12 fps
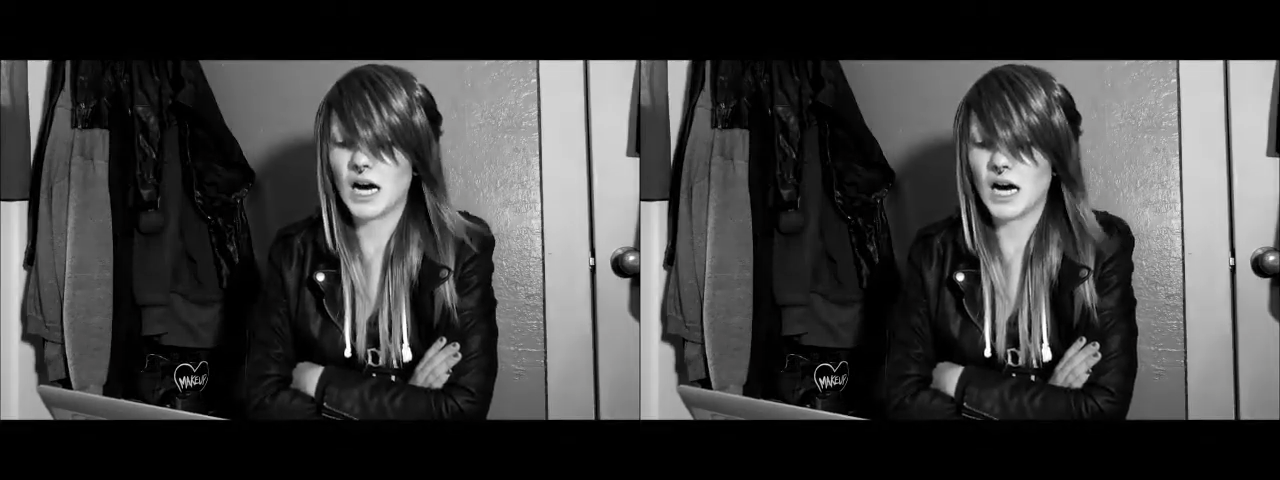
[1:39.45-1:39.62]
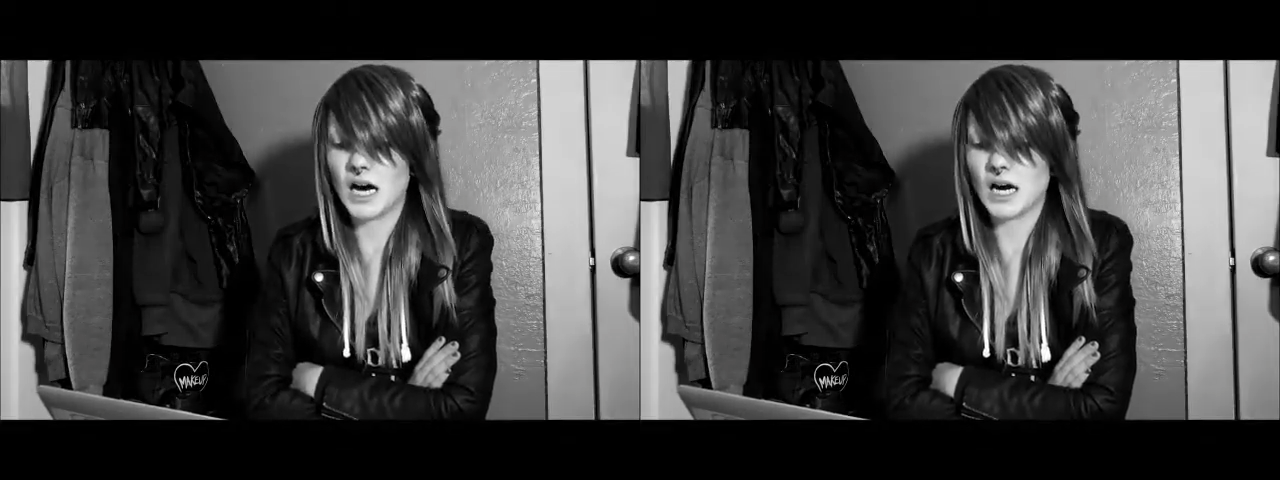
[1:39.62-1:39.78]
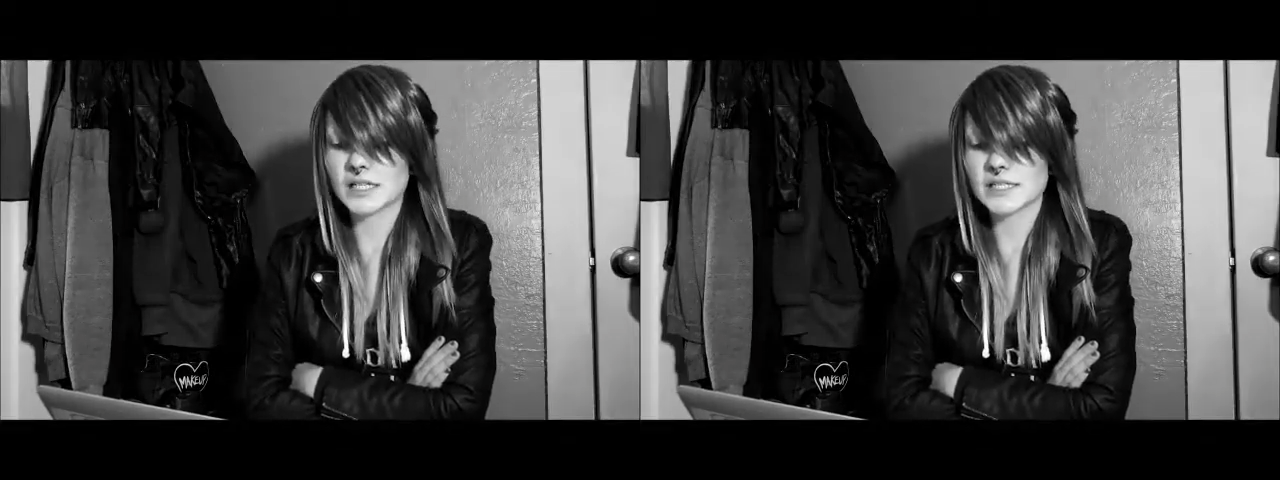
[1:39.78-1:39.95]

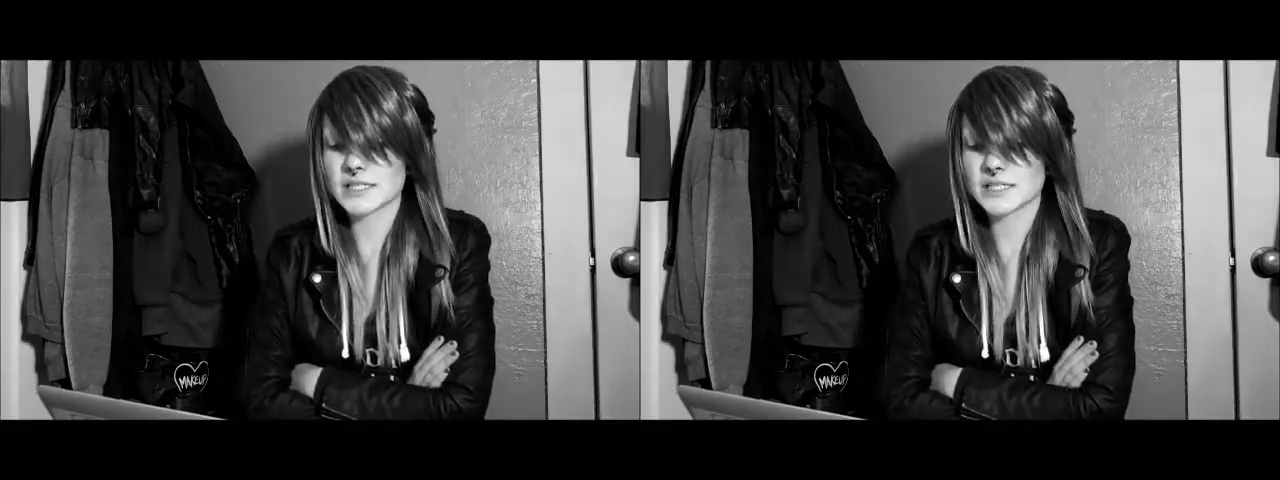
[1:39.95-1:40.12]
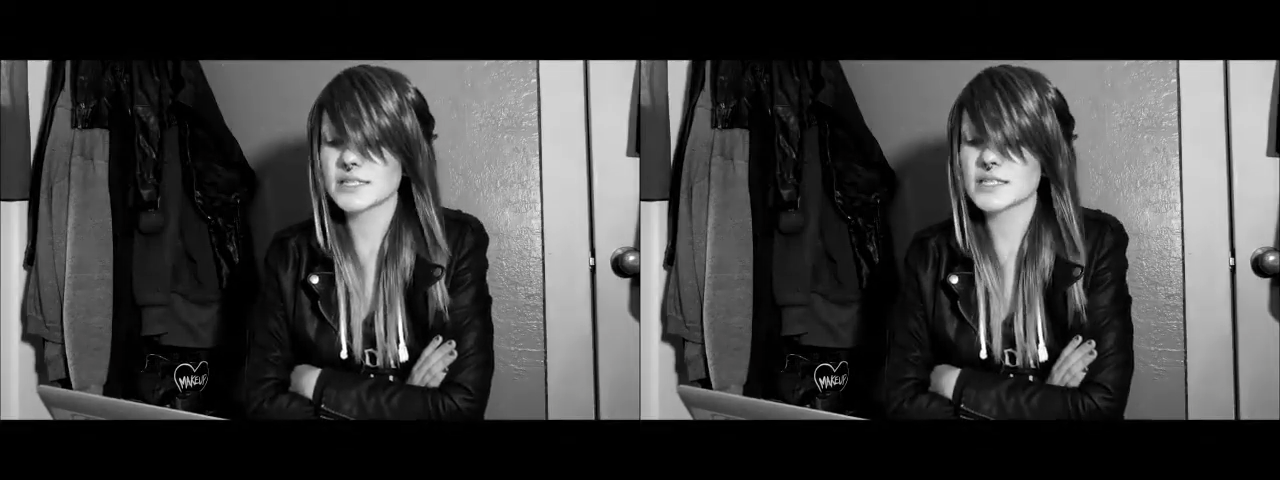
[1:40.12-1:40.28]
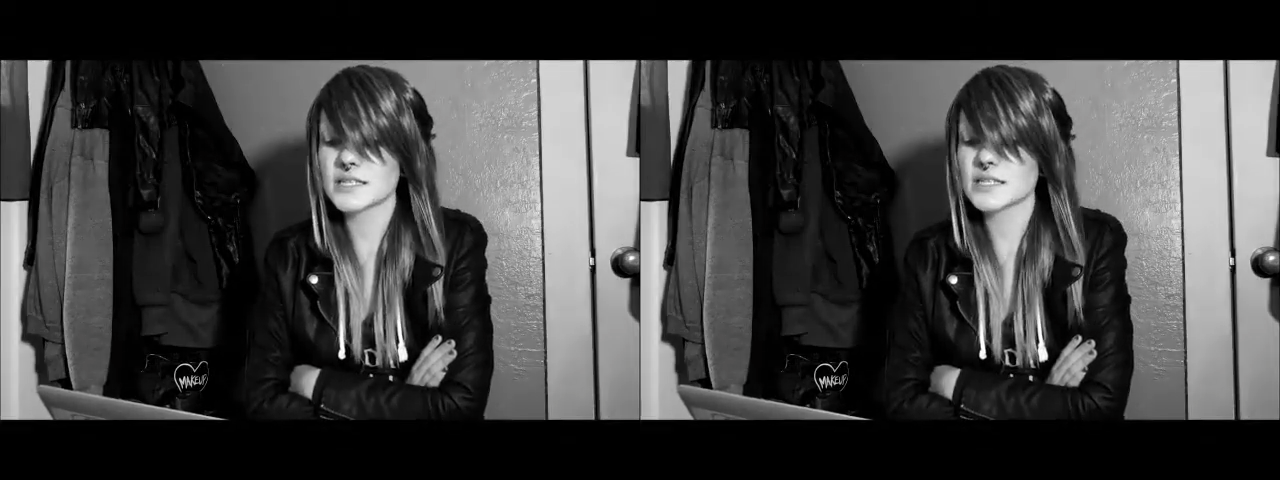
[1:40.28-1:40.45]

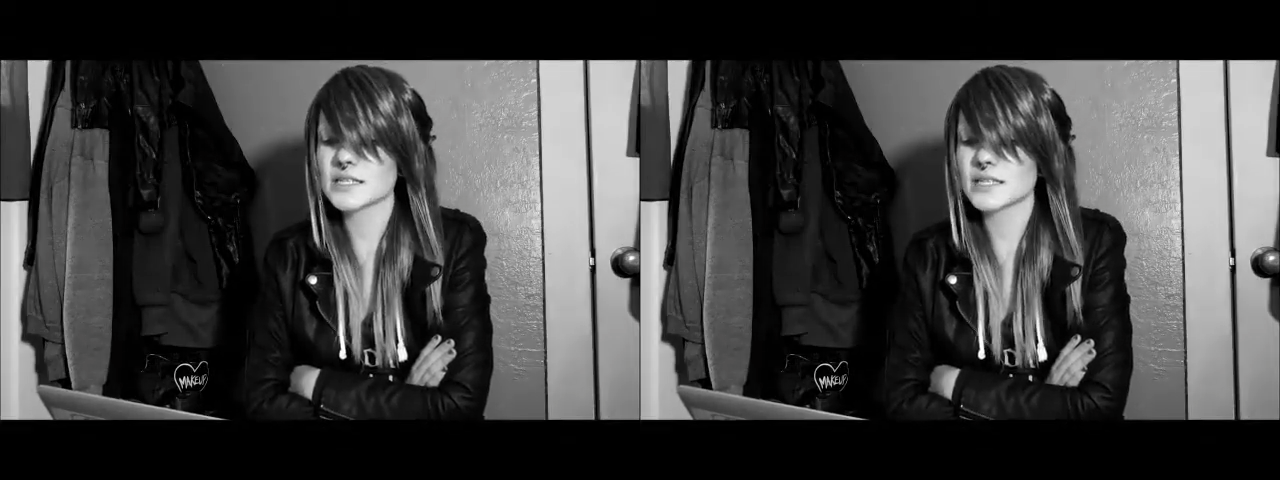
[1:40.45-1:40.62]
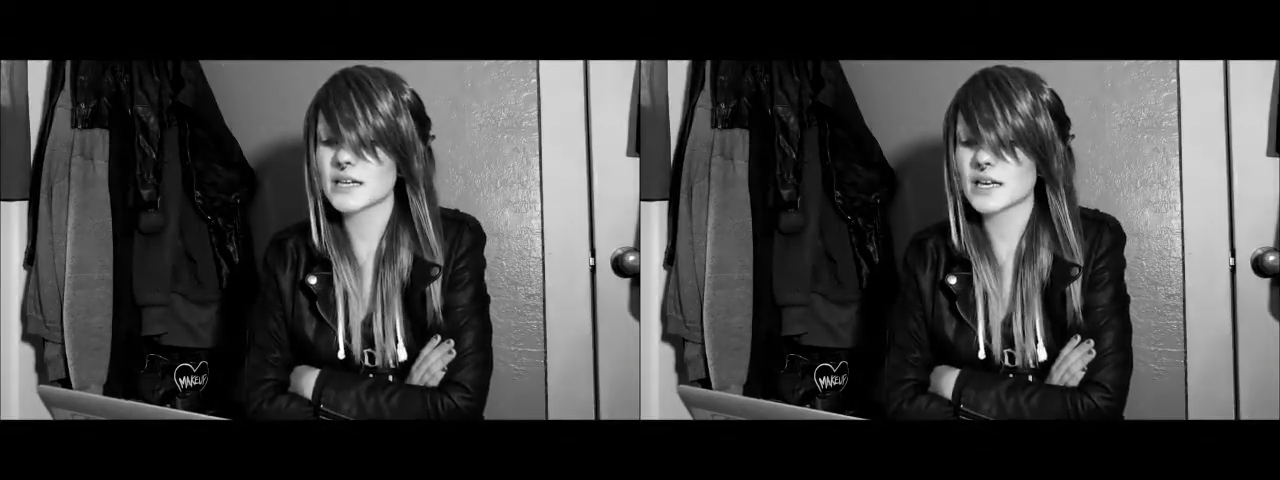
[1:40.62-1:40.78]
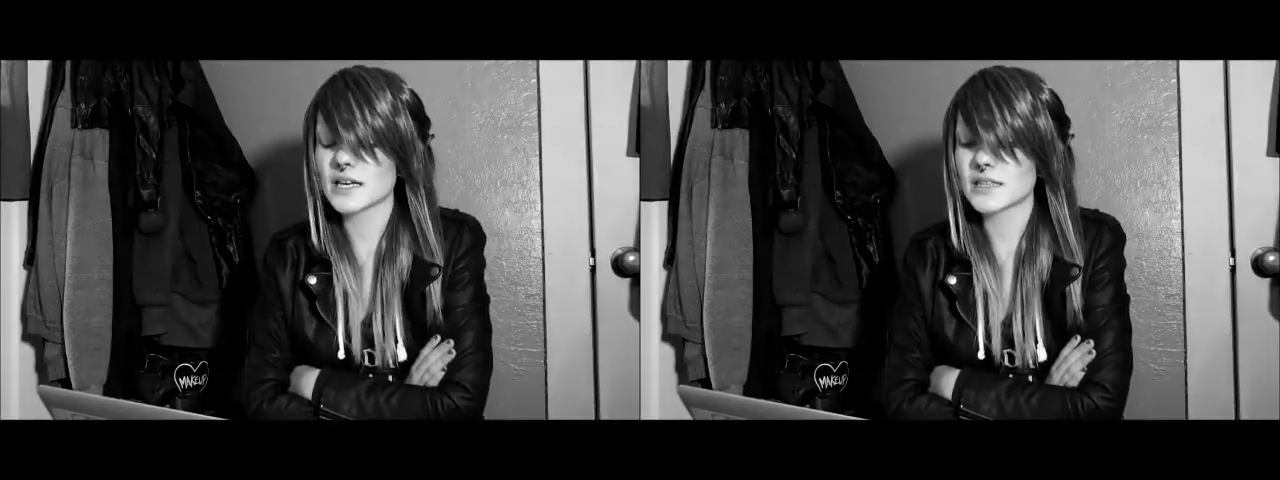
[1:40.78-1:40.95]
Honestly,
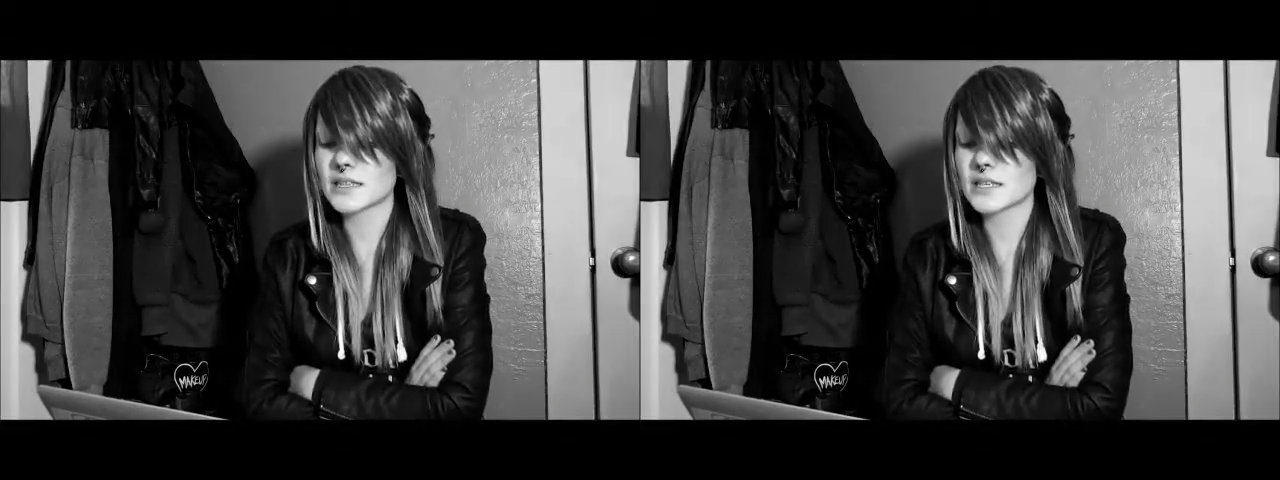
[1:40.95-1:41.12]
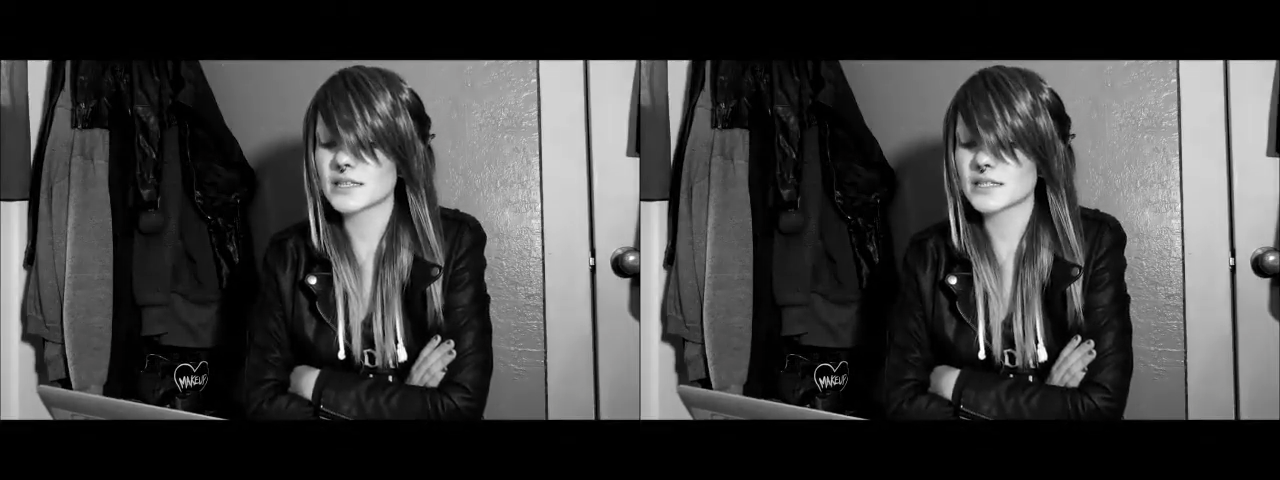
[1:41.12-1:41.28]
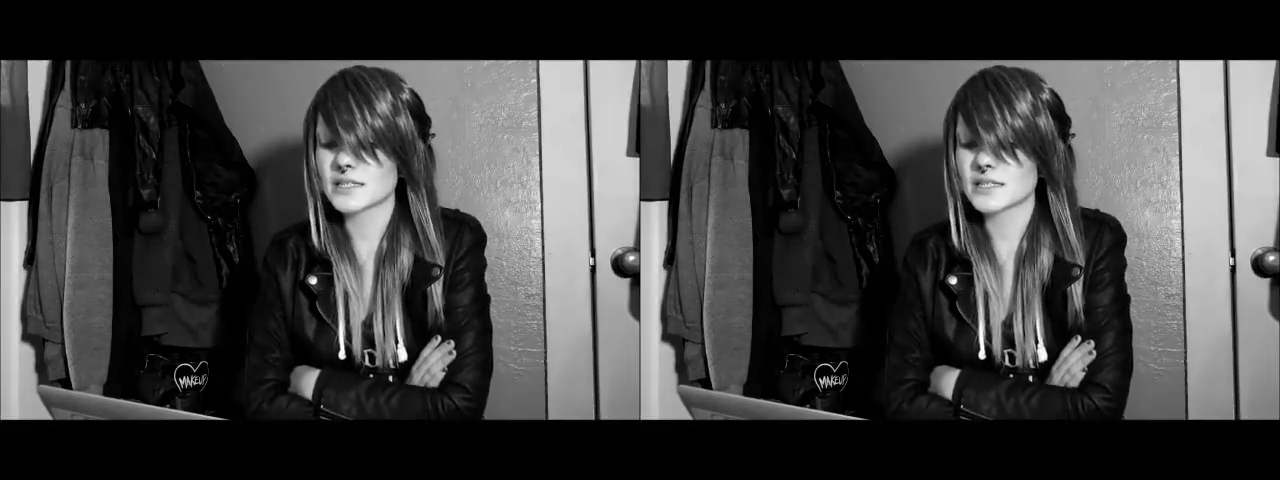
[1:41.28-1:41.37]
it's